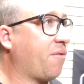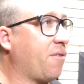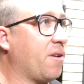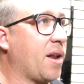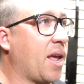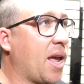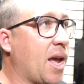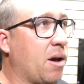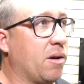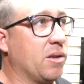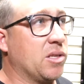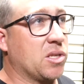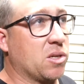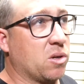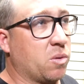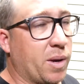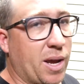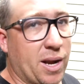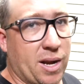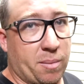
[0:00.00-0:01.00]
for now
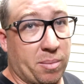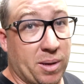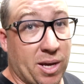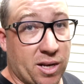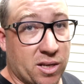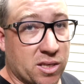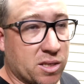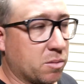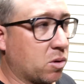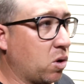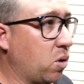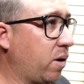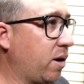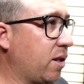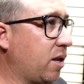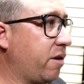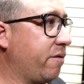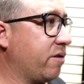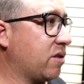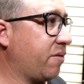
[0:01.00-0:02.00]
until we end up getting some
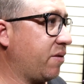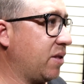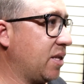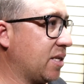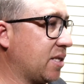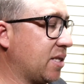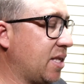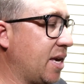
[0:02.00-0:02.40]
coilovers for this